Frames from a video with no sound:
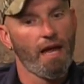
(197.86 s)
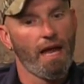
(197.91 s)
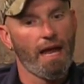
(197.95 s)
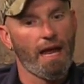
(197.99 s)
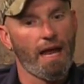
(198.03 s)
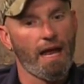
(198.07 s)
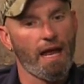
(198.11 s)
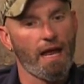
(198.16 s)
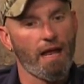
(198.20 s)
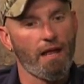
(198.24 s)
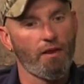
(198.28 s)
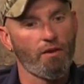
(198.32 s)

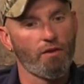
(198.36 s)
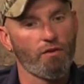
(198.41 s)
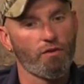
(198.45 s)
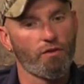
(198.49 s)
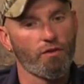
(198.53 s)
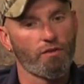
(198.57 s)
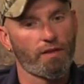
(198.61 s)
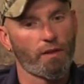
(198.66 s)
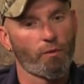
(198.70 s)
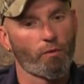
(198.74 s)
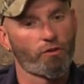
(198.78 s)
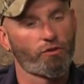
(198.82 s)

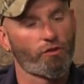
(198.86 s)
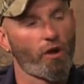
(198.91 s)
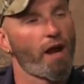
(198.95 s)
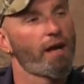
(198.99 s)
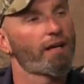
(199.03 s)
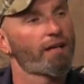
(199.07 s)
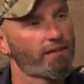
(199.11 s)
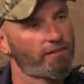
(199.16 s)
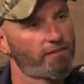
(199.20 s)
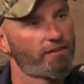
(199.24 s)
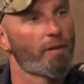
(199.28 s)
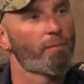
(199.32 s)
and they were
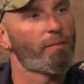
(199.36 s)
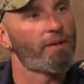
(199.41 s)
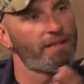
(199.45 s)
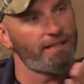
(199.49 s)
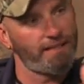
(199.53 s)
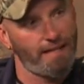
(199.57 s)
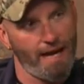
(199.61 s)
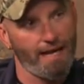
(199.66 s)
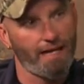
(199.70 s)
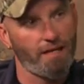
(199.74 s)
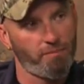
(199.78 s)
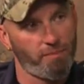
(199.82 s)
trying to
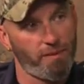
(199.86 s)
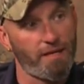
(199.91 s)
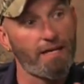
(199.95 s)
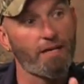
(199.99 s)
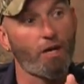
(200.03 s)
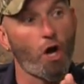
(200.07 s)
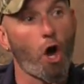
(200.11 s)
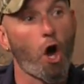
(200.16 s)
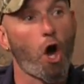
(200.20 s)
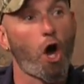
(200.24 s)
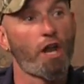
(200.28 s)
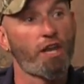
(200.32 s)
summit Gannett
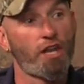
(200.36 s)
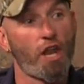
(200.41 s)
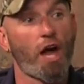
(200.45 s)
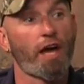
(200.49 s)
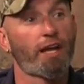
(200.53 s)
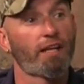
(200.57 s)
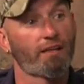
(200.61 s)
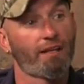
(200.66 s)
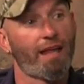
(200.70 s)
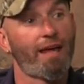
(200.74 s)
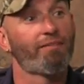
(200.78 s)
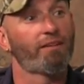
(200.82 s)
Peak on
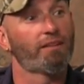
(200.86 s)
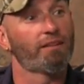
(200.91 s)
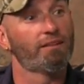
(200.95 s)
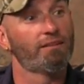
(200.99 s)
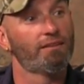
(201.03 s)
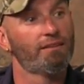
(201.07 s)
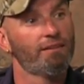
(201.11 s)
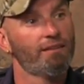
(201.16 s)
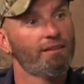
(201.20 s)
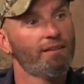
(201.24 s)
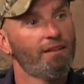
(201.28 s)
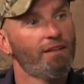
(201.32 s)
9/11.
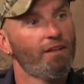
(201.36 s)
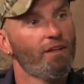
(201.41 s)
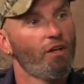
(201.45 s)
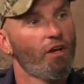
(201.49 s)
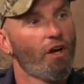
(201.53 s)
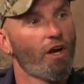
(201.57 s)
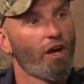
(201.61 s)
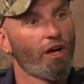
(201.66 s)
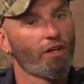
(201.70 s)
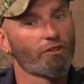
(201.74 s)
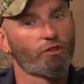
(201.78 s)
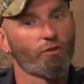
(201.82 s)

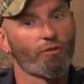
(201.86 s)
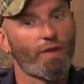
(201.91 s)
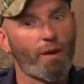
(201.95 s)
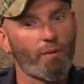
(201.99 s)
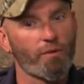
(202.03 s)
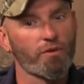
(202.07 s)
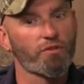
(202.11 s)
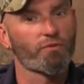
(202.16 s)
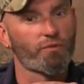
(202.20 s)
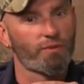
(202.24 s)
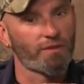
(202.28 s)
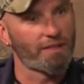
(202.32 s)
So that
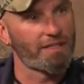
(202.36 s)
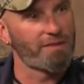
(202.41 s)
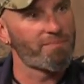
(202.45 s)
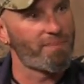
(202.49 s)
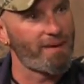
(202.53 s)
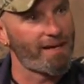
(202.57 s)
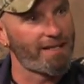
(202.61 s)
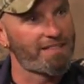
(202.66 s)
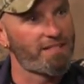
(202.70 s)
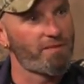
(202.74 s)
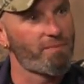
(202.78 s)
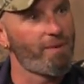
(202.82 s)
was really
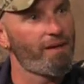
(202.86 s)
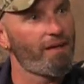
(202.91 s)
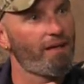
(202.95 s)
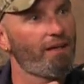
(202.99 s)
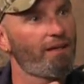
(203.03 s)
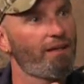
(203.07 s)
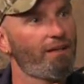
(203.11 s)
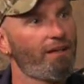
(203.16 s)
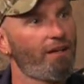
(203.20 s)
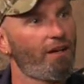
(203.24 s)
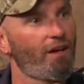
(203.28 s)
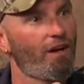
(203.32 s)
big to
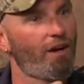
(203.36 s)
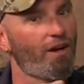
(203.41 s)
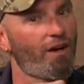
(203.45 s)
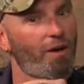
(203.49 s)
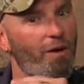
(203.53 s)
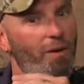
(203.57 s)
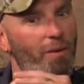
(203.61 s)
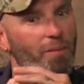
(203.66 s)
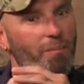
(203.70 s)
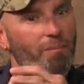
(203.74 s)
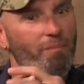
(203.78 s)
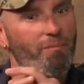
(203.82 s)
me,
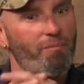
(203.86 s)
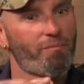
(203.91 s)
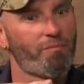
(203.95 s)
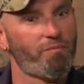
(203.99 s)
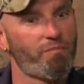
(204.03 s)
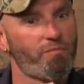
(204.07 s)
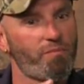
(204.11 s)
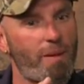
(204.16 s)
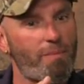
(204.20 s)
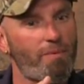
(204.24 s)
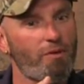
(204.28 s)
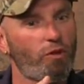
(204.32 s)

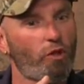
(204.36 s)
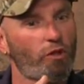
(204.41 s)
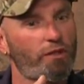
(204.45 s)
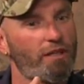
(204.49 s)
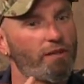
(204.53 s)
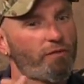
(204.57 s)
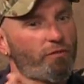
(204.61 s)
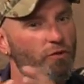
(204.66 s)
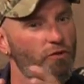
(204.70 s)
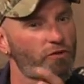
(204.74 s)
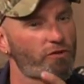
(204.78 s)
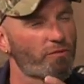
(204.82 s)
maybe
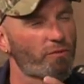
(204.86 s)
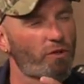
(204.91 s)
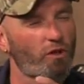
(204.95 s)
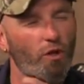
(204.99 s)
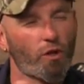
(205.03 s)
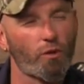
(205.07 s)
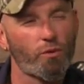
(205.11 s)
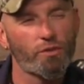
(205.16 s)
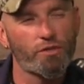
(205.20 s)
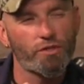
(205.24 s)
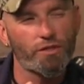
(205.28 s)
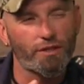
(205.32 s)
looking for some
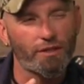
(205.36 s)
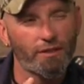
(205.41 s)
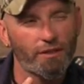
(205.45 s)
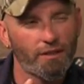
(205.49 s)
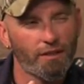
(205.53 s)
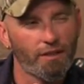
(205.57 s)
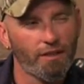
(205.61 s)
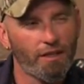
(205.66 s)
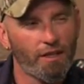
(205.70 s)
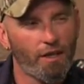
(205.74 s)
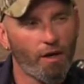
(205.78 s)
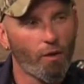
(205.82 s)
closure.
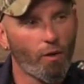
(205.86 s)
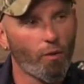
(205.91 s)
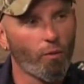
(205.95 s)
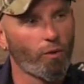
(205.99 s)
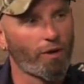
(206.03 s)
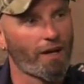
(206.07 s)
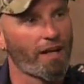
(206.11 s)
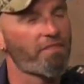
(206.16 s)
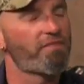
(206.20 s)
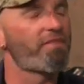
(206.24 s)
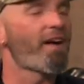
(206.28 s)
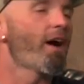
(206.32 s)

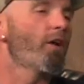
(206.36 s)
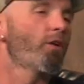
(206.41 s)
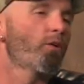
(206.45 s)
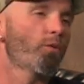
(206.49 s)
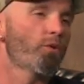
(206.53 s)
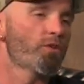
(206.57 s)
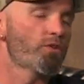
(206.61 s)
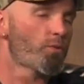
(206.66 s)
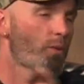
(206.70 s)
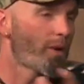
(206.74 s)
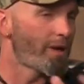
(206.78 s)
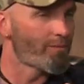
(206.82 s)
What I found
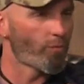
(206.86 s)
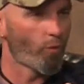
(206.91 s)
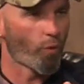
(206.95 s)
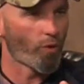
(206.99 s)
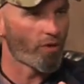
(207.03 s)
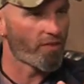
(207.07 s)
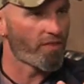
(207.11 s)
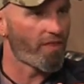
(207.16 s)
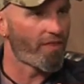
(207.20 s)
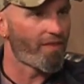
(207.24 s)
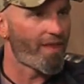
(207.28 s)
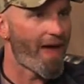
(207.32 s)
was way
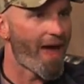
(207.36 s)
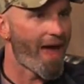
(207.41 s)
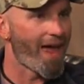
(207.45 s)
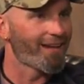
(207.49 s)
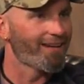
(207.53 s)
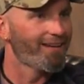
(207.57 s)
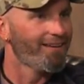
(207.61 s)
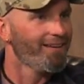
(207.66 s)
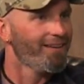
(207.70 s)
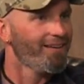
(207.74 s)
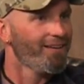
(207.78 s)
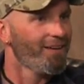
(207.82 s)
more than that.
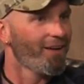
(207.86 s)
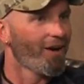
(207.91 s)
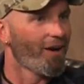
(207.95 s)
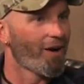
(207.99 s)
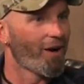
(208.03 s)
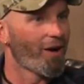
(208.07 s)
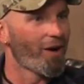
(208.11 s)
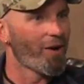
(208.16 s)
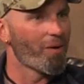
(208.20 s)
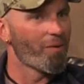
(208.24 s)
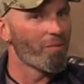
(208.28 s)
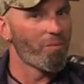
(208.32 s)

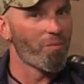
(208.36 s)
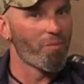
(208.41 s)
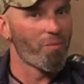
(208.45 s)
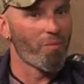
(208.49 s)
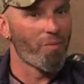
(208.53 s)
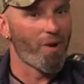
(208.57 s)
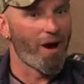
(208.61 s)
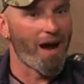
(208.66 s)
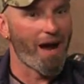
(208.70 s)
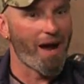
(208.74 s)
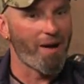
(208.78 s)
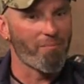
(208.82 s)

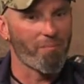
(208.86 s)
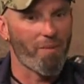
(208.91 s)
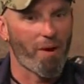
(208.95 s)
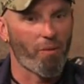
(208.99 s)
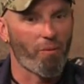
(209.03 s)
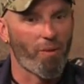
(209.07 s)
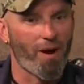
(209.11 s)
My